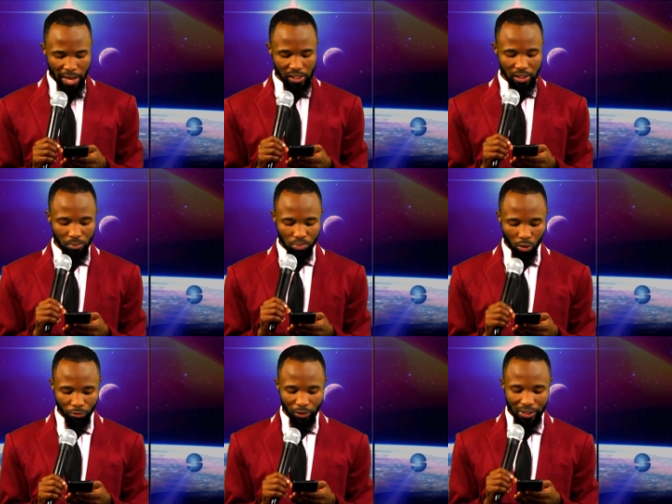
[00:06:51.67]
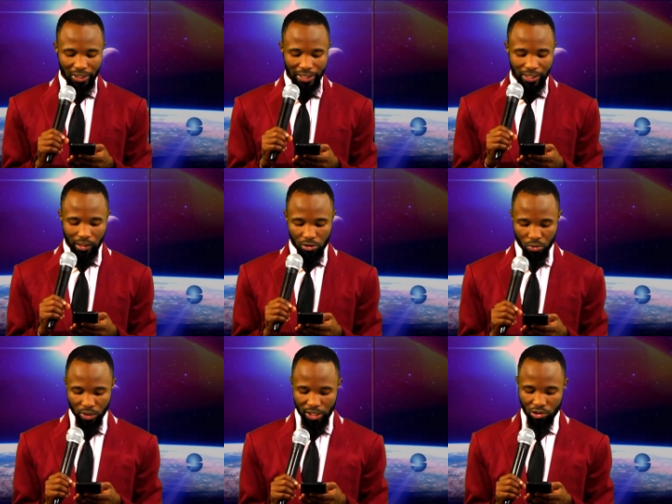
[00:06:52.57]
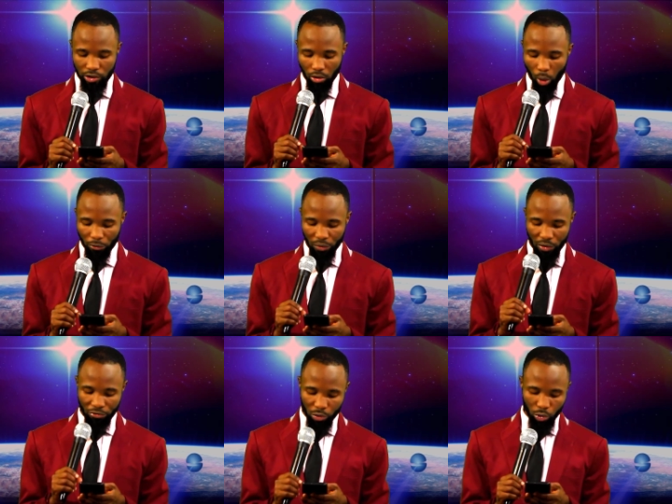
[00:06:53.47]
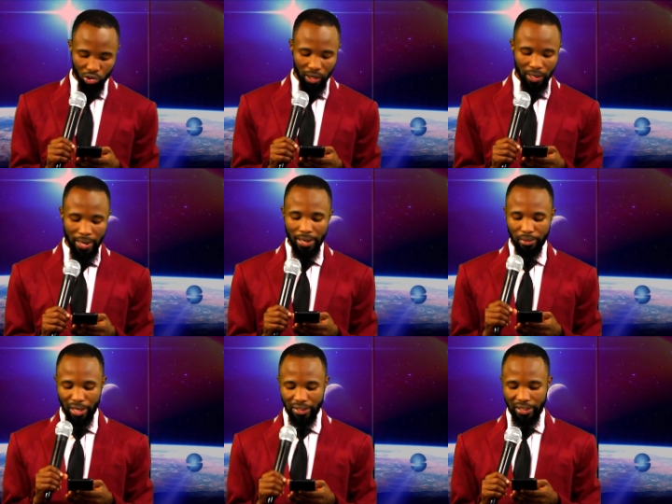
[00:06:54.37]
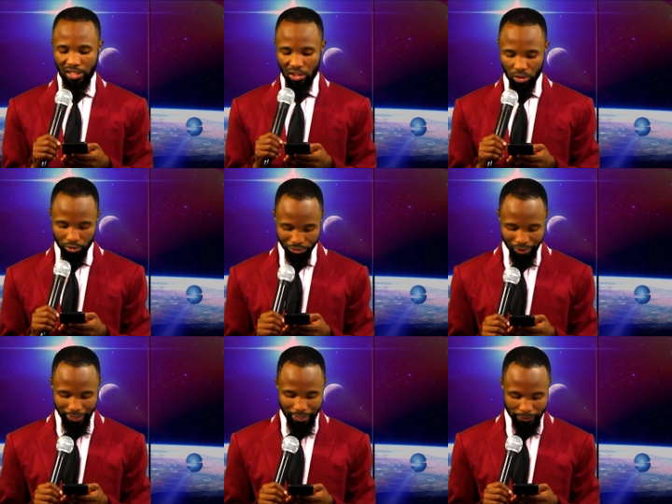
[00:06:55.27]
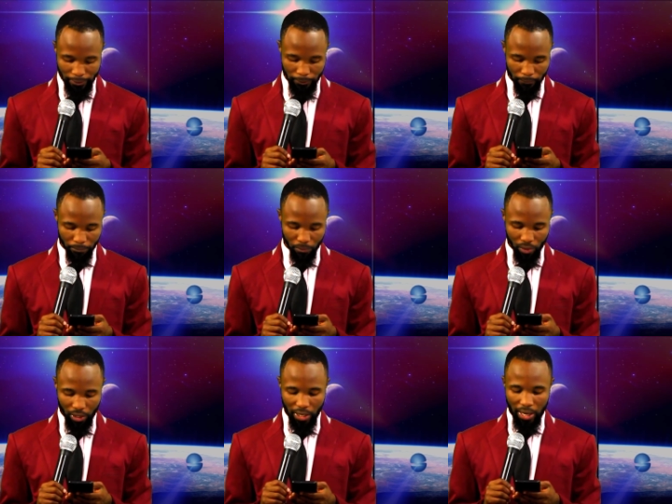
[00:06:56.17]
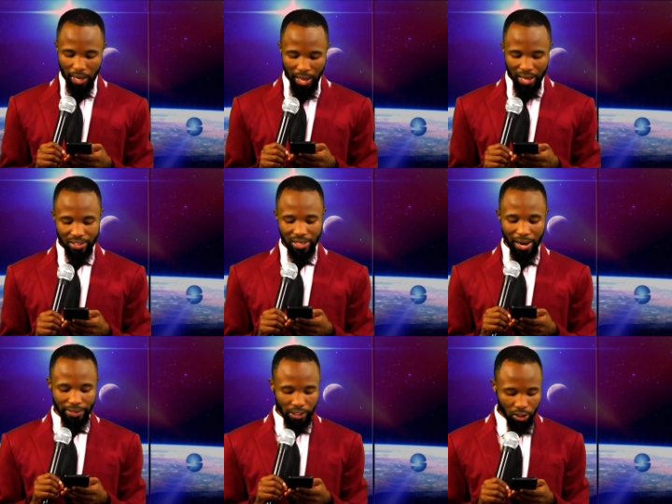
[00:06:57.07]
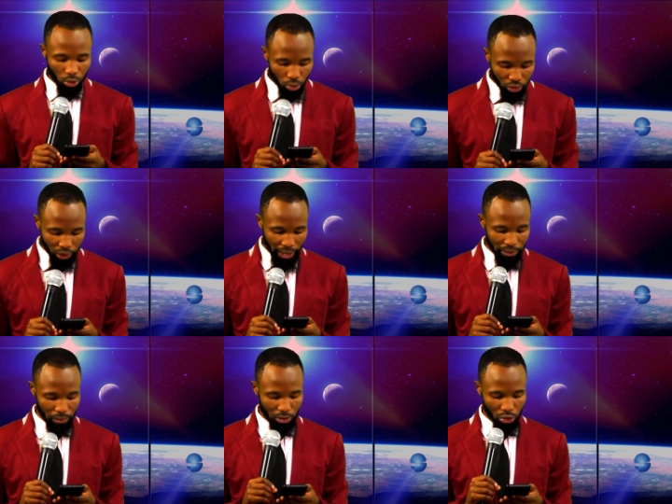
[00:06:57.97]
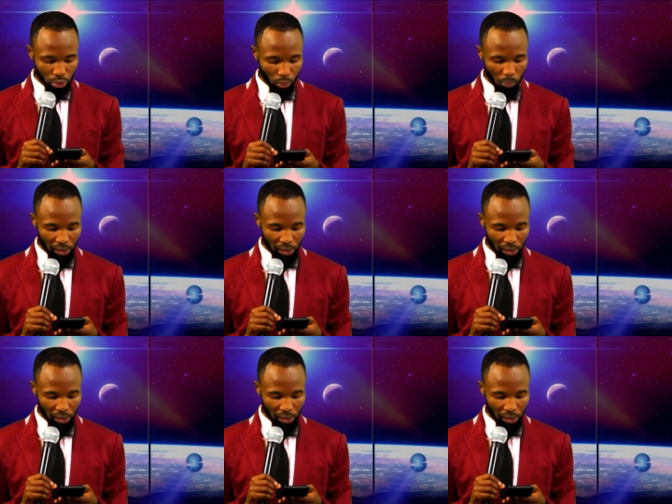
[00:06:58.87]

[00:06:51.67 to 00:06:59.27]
as the prophetic illustration of the future that is not forgotten. As I looked at the two